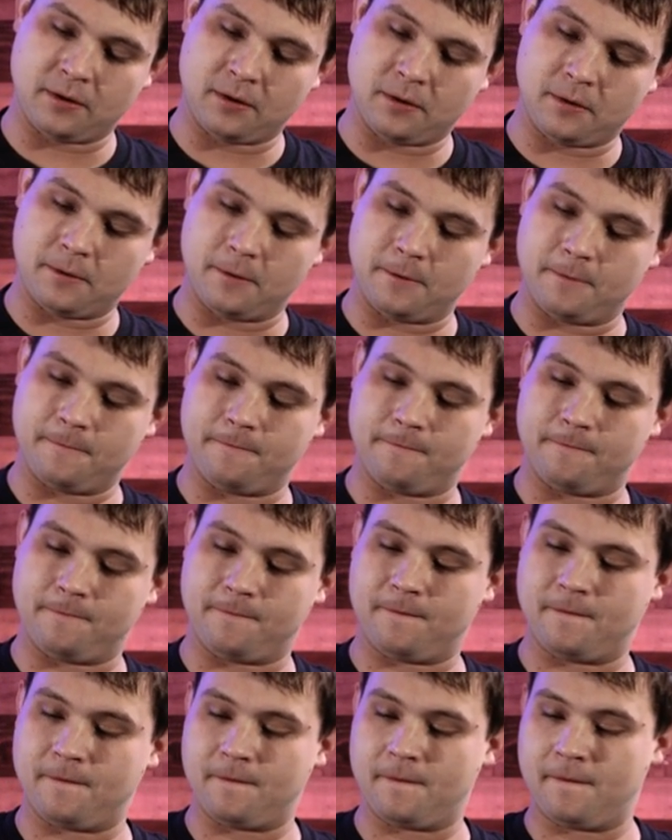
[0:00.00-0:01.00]

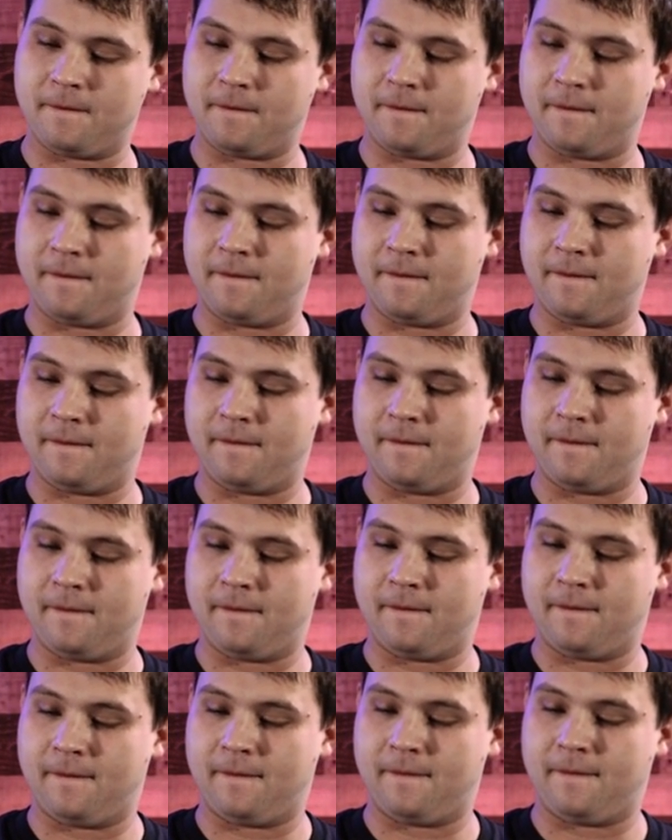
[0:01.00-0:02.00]

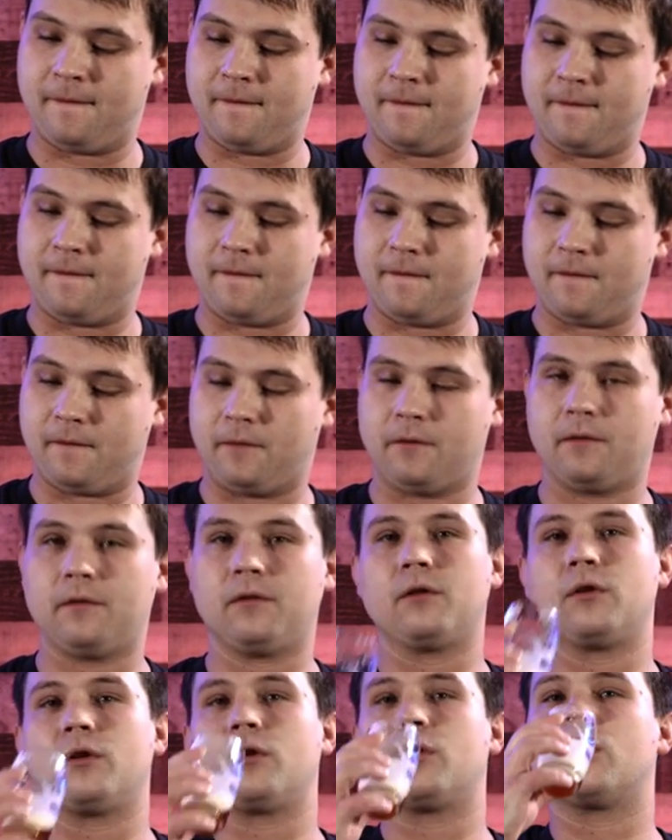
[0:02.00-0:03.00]

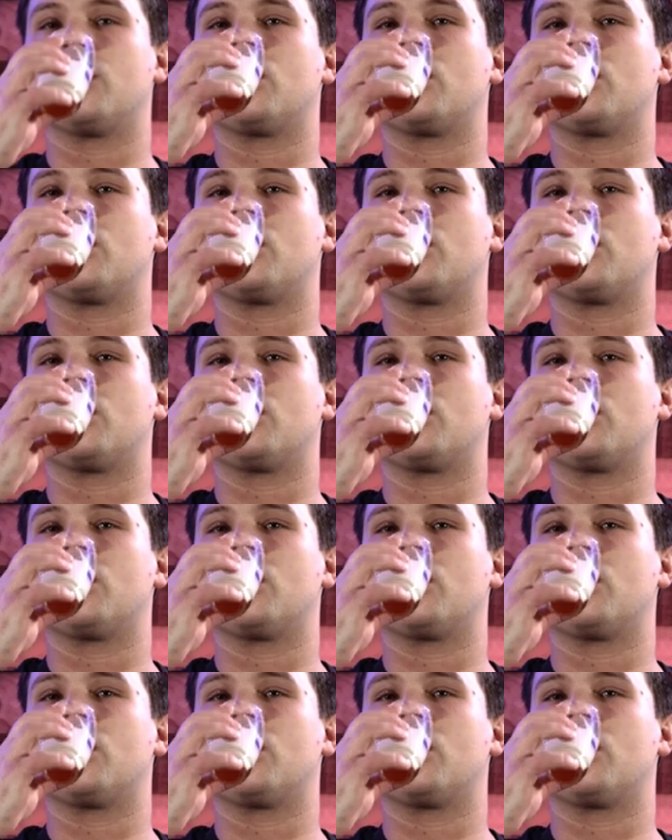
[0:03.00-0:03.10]
(no one is talking)